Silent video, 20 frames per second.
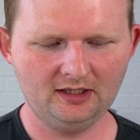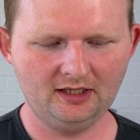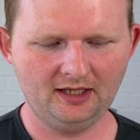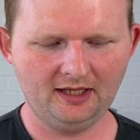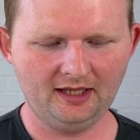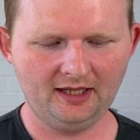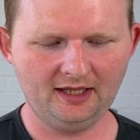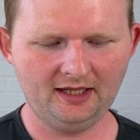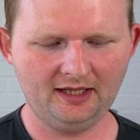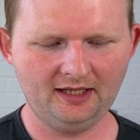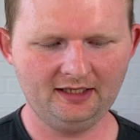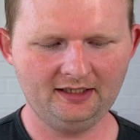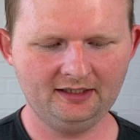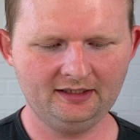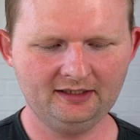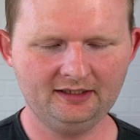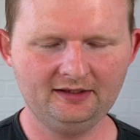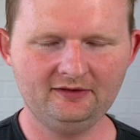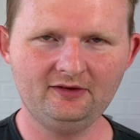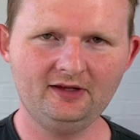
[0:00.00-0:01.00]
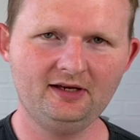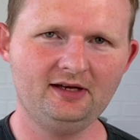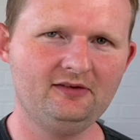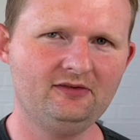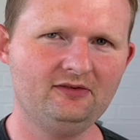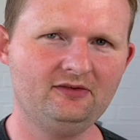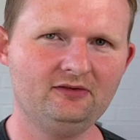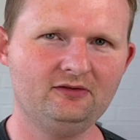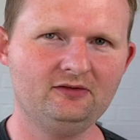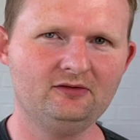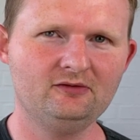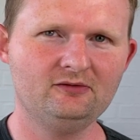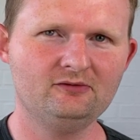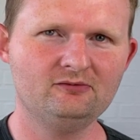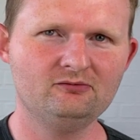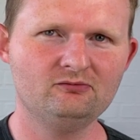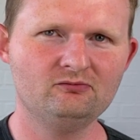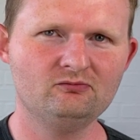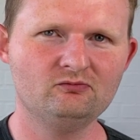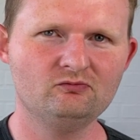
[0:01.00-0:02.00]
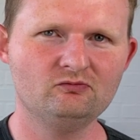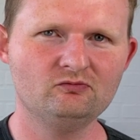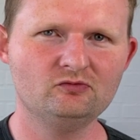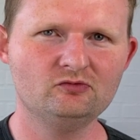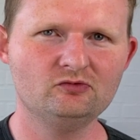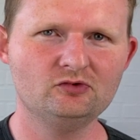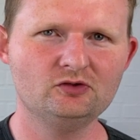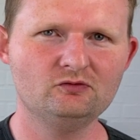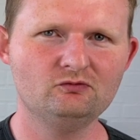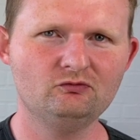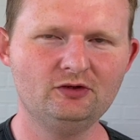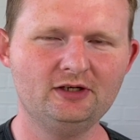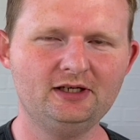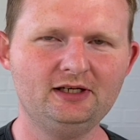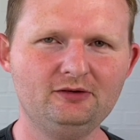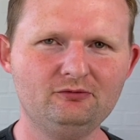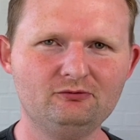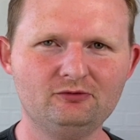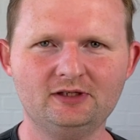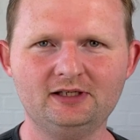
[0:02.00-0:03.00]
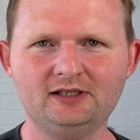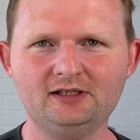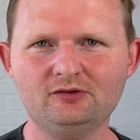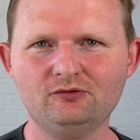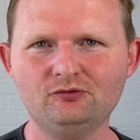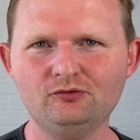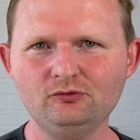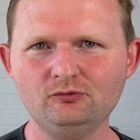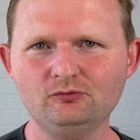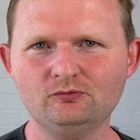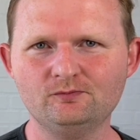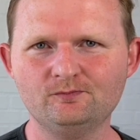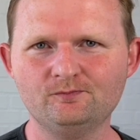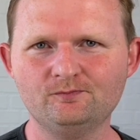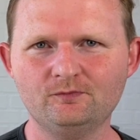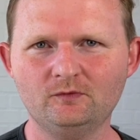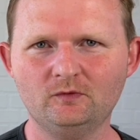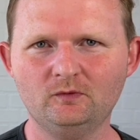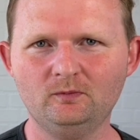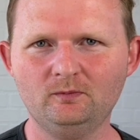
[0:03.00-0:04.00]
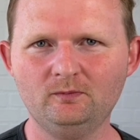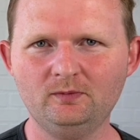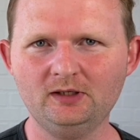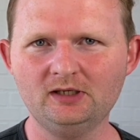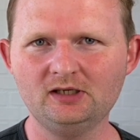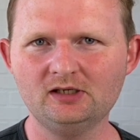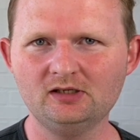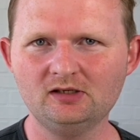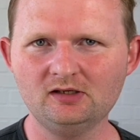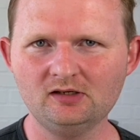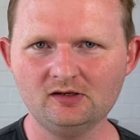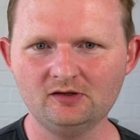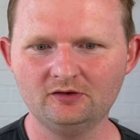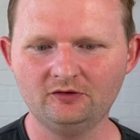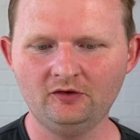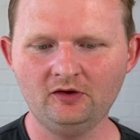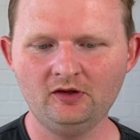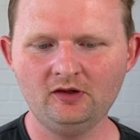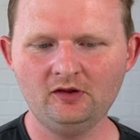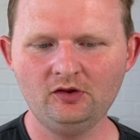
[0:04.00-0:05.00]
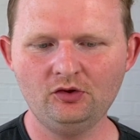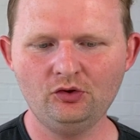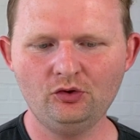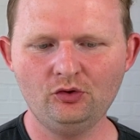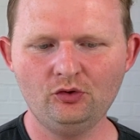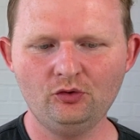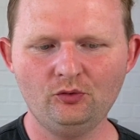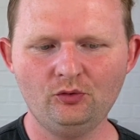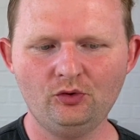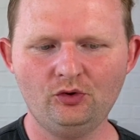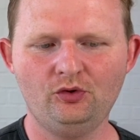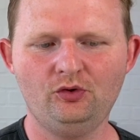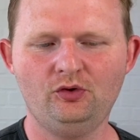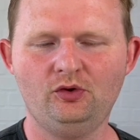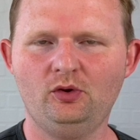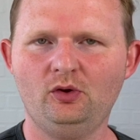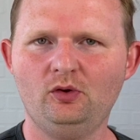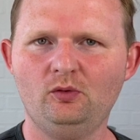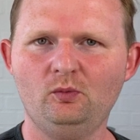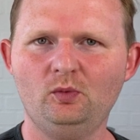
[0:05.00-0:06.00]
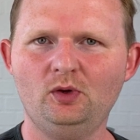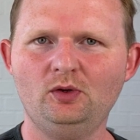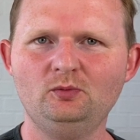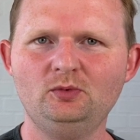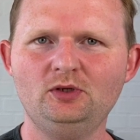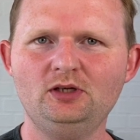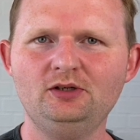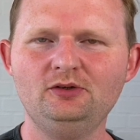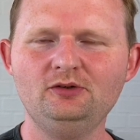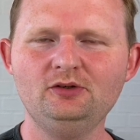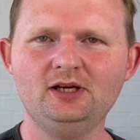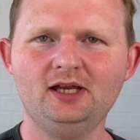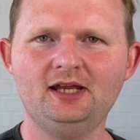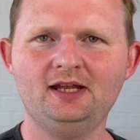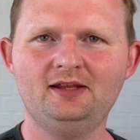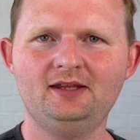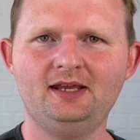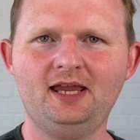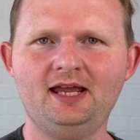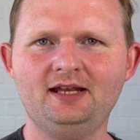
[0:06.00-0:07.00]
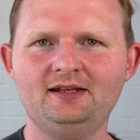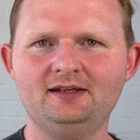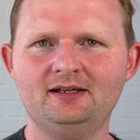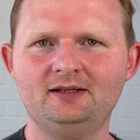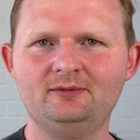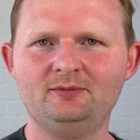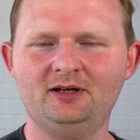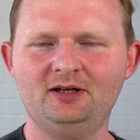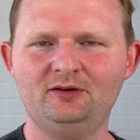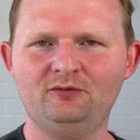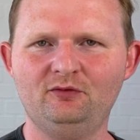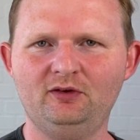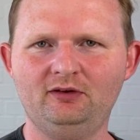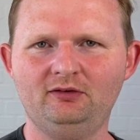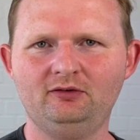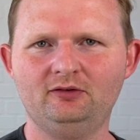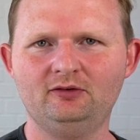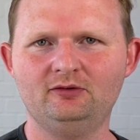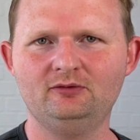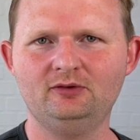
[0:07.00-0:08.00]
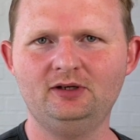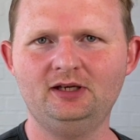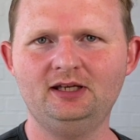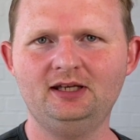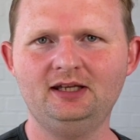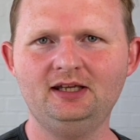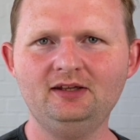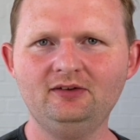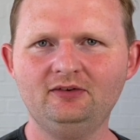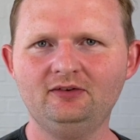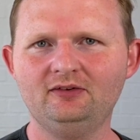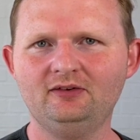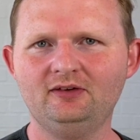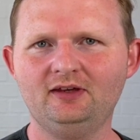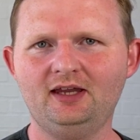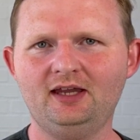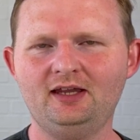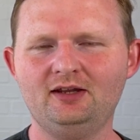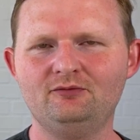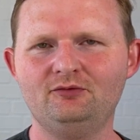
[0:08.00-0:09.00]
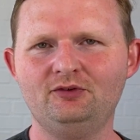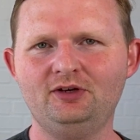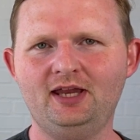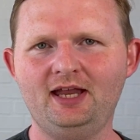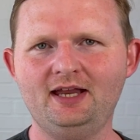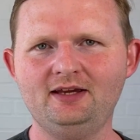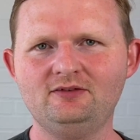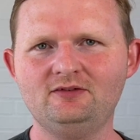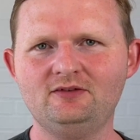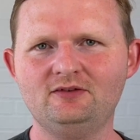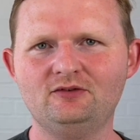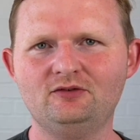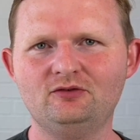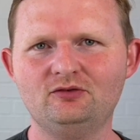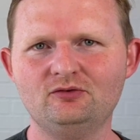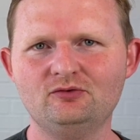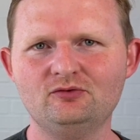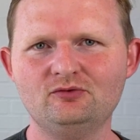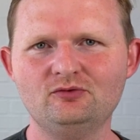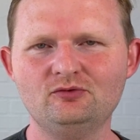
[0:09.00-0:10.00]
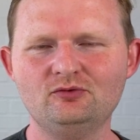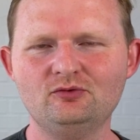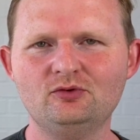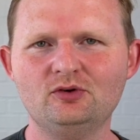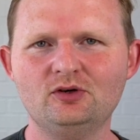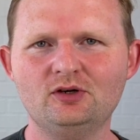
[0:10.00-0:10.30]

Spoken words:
And that is really, really true. Because when we look at the Agile Manifesto, it is a reaction to